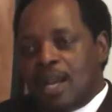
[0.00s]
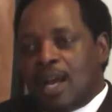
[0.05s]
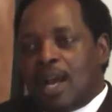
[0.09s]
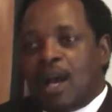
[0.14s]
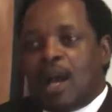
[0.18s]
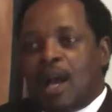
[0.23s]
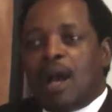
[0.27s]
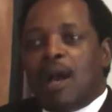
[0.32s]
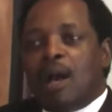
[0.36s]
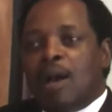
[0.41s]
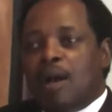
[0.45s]

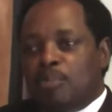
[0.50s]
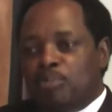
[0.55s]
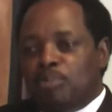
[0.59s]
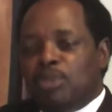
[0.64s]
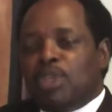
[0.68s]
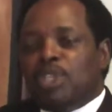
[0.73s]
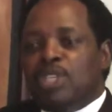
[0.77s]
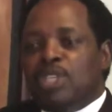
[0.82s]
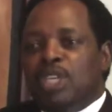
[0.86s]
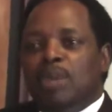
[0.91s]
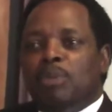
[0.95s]
a
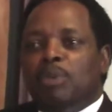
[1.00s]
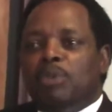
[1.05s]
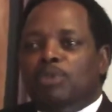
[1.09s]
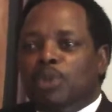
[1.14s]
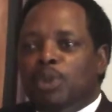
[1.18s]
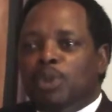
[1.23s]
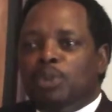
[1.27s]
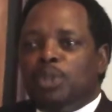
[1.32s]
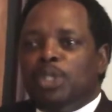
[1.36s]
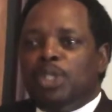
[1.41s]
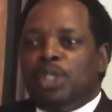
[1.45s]
medium of
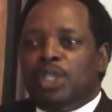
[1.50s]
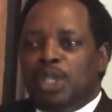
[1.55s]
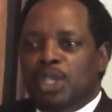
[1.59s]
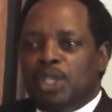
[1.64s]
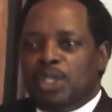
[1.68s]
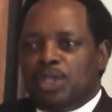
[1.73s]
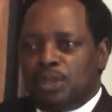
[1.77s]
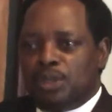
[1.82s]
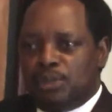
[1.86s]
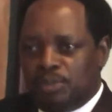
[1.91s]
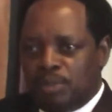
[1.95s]

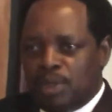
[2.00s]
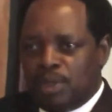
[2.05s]
communication,